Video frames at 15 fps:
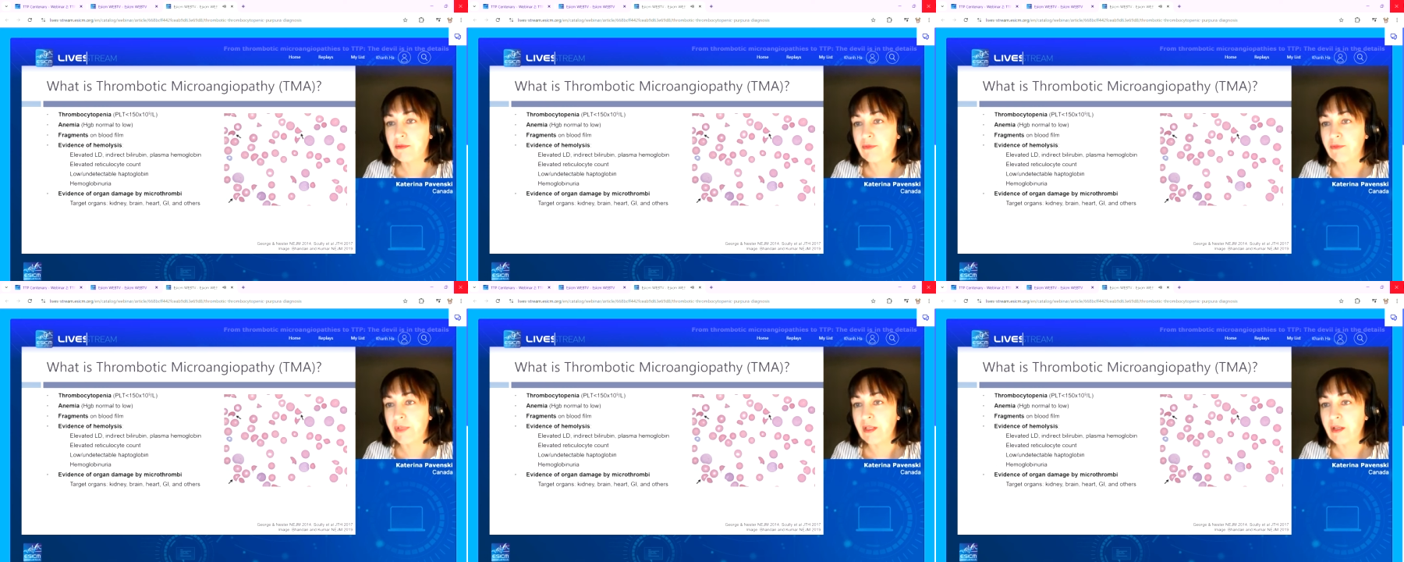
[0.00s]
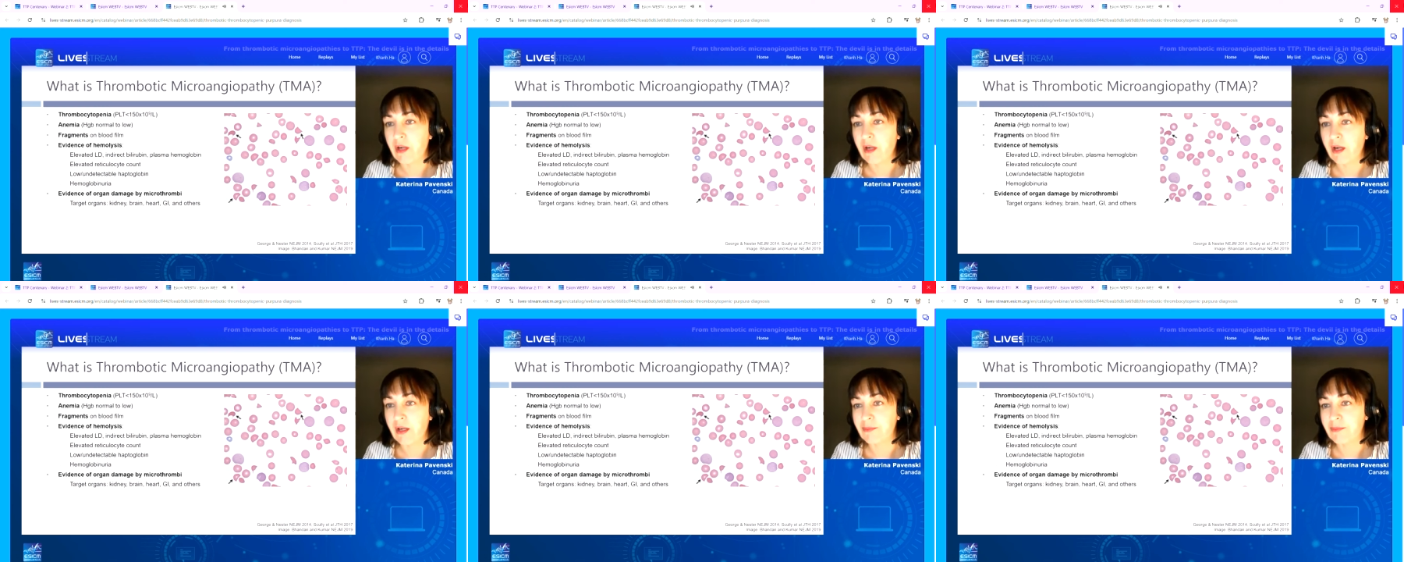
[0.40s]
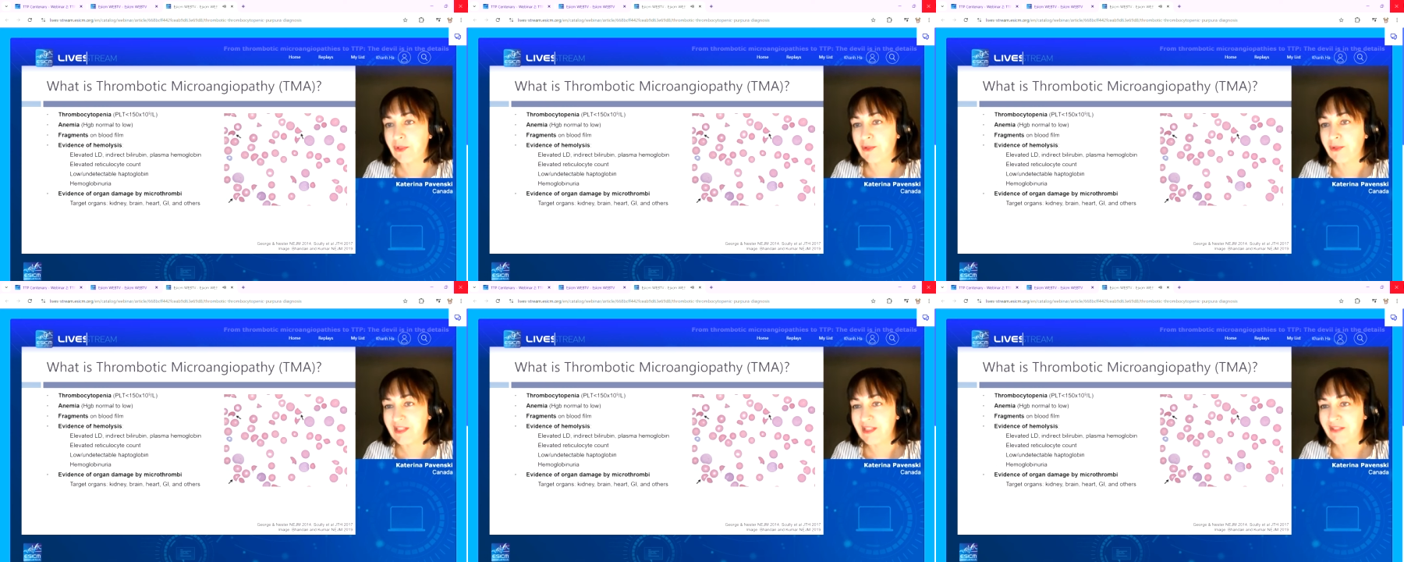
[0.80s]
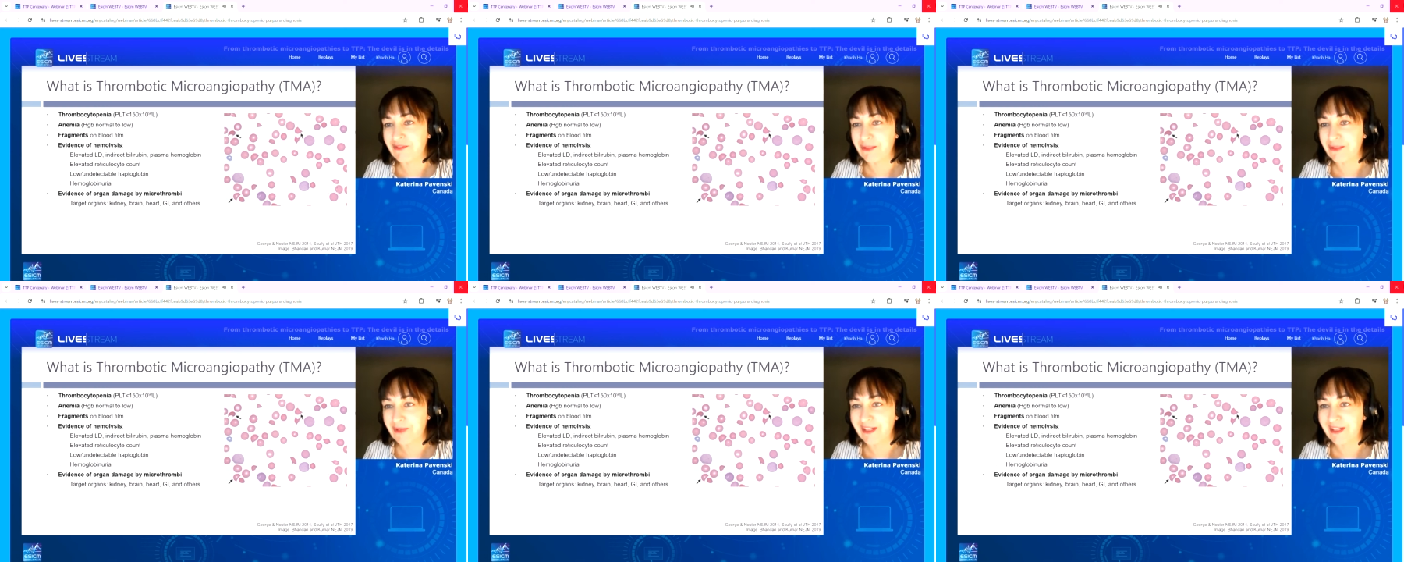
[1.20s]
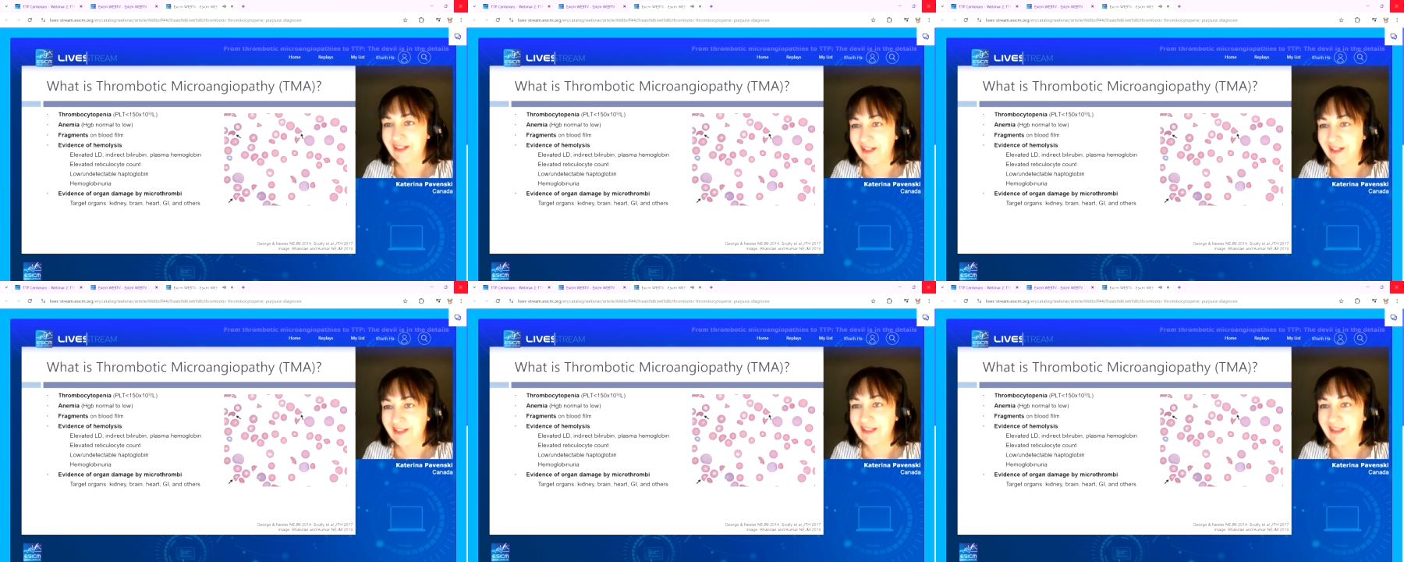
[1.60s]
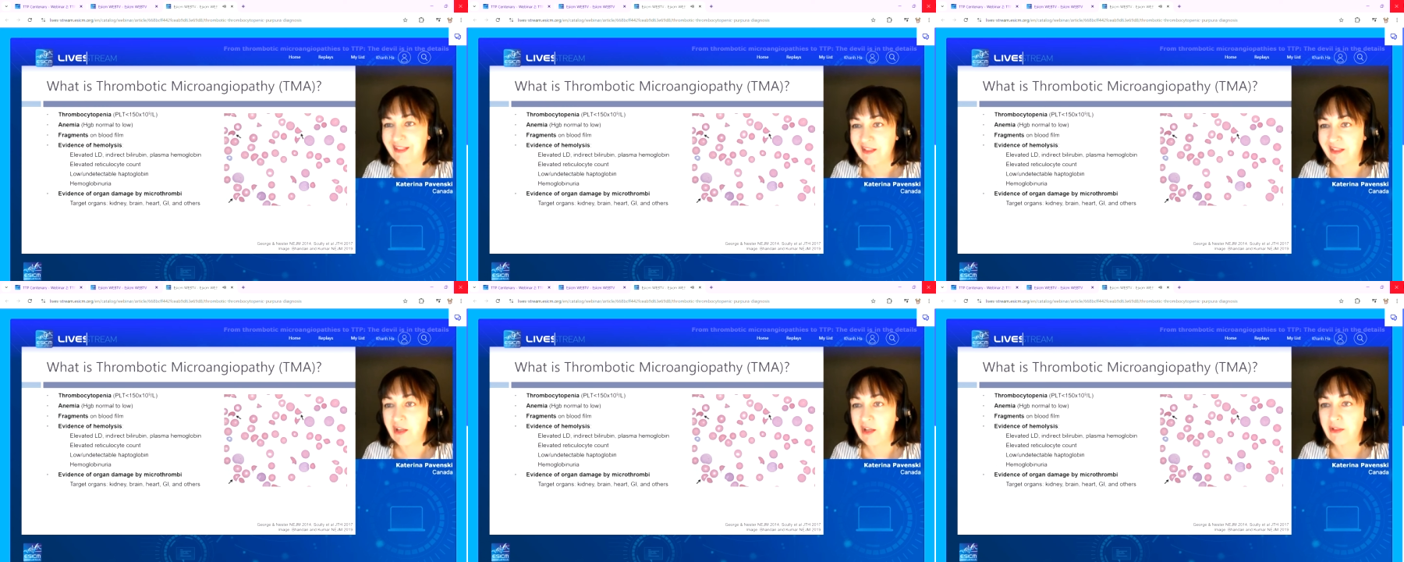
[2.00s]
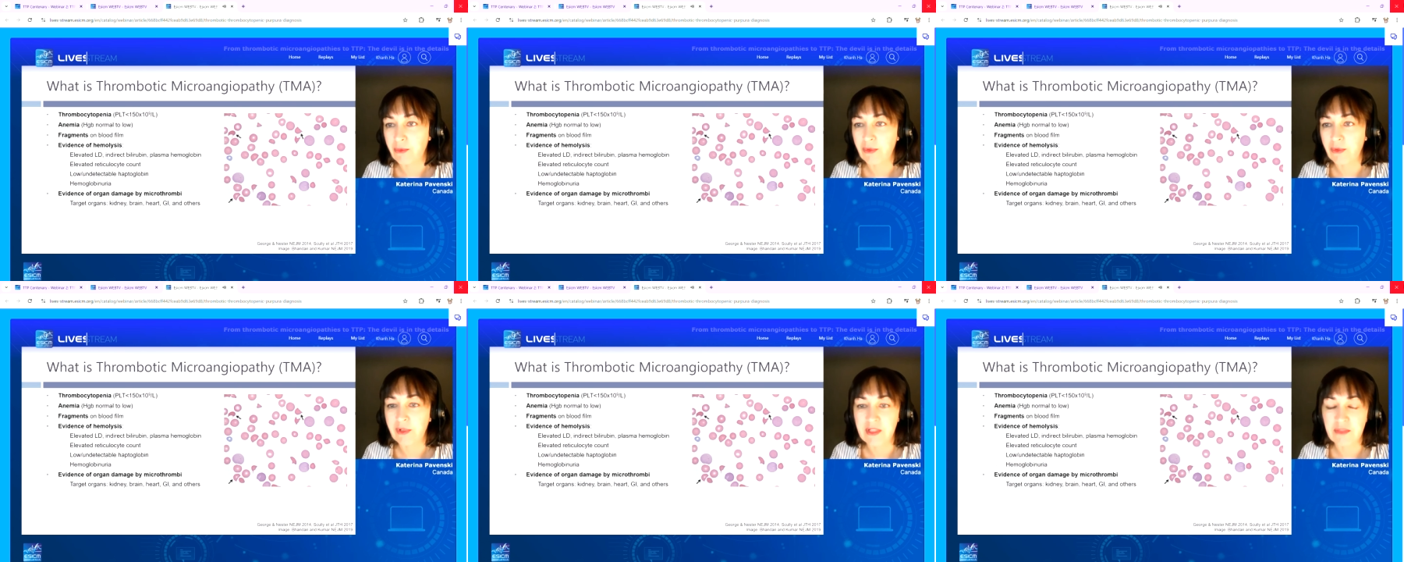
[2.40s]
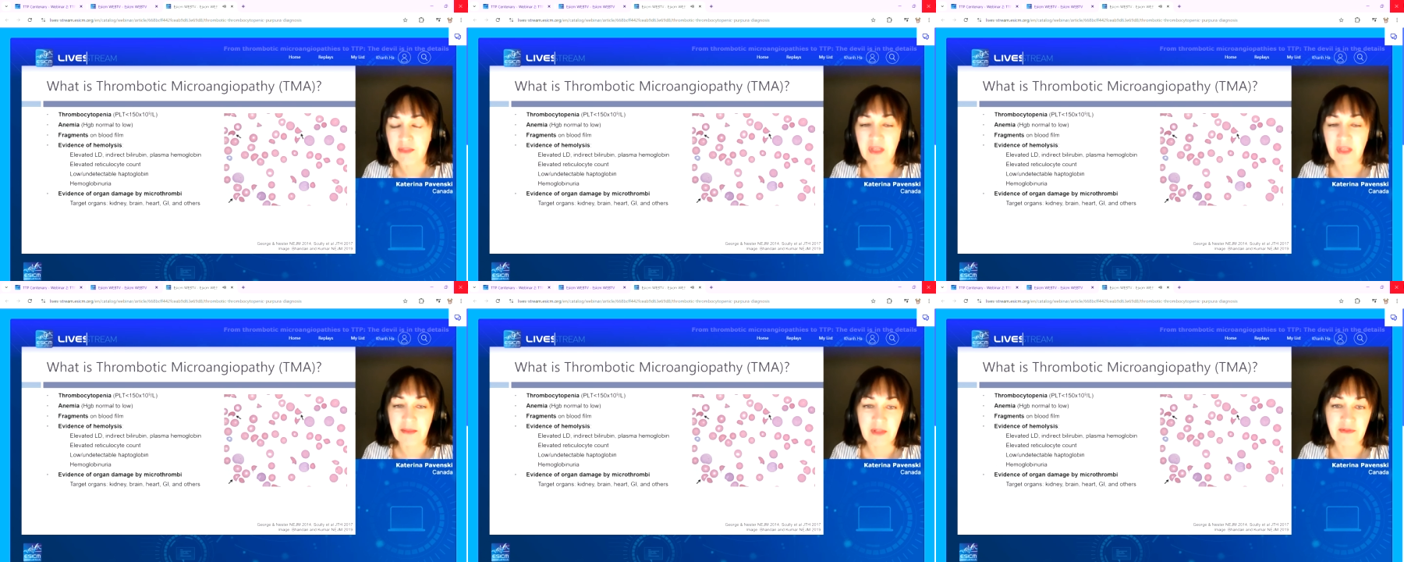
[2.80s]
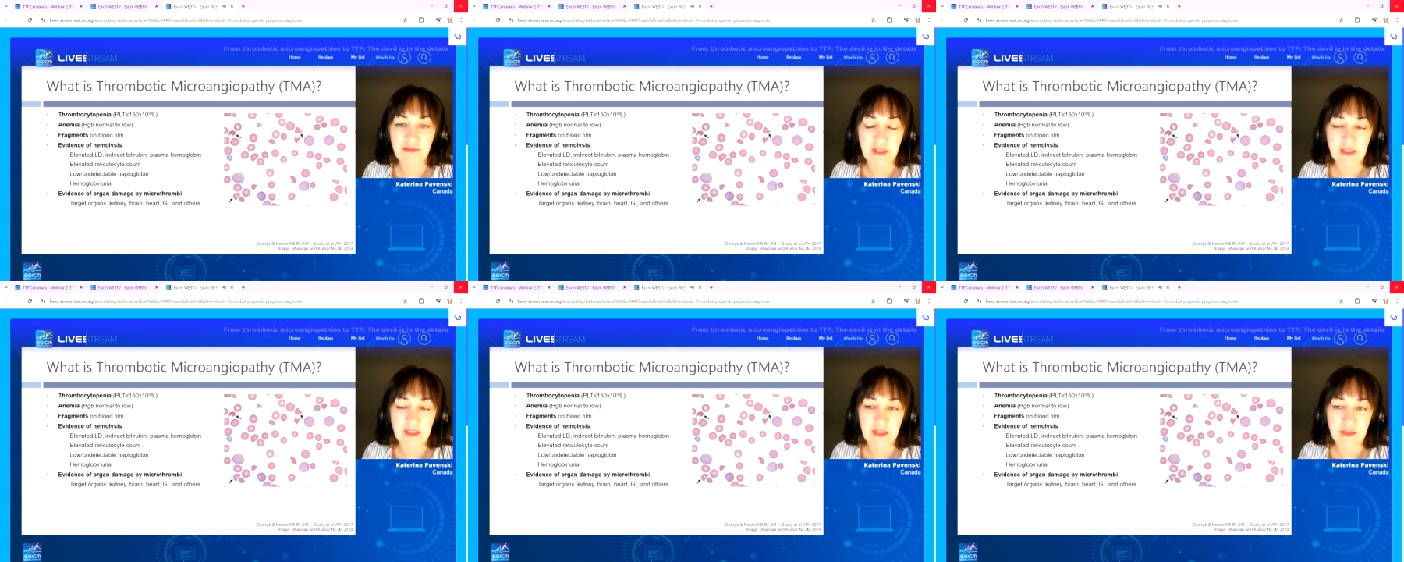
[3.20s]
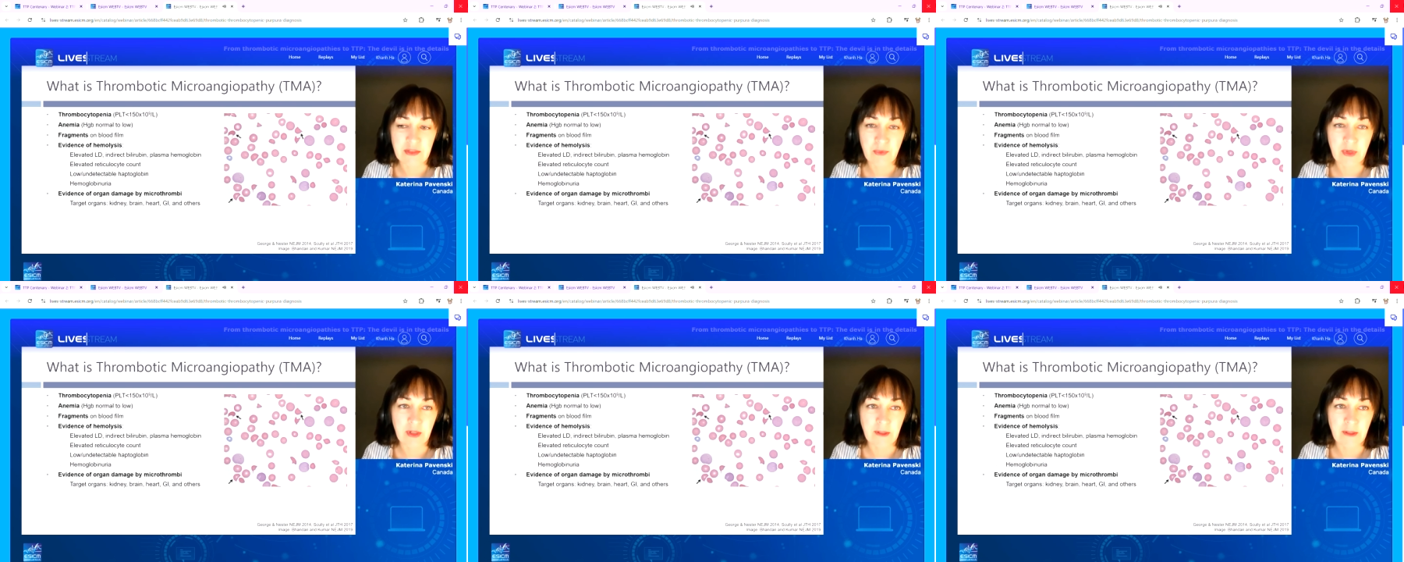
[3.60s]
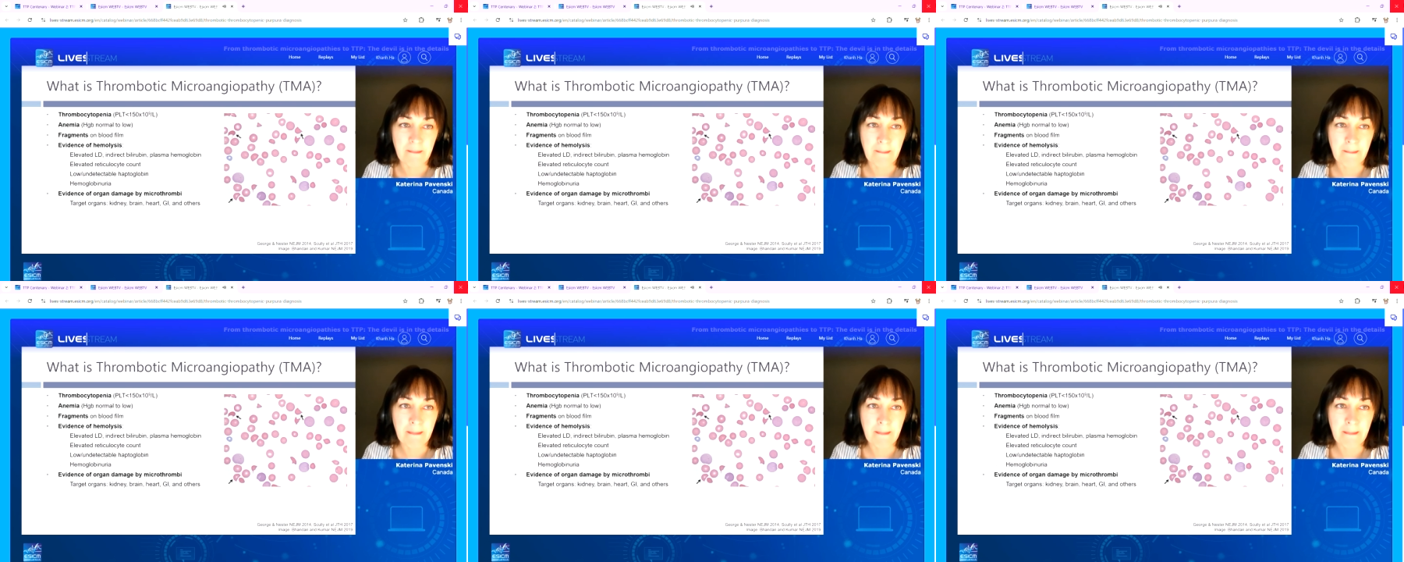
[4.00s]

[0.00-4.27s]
we are progressively recognizing that other organs may be affected as well.